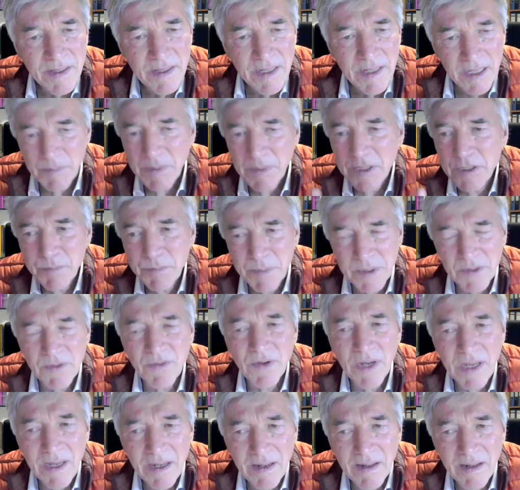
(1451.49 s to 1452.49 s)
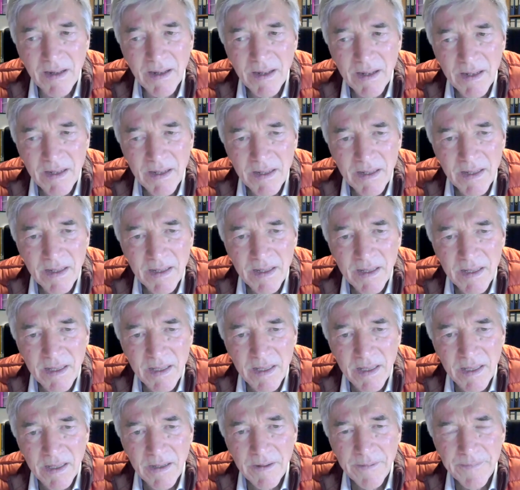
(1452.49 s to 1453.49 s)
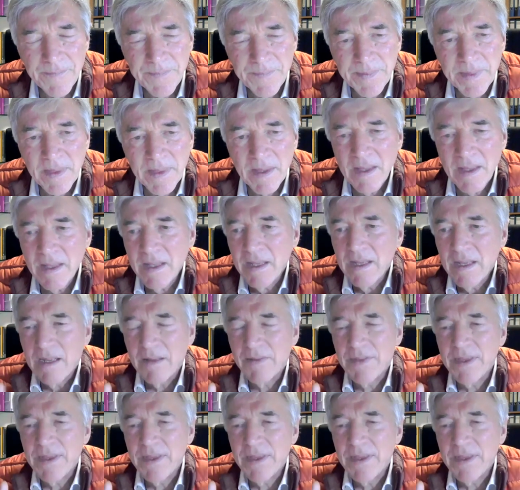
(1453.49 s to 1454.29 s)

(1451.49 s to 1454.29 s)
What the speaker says: how much betrayal, and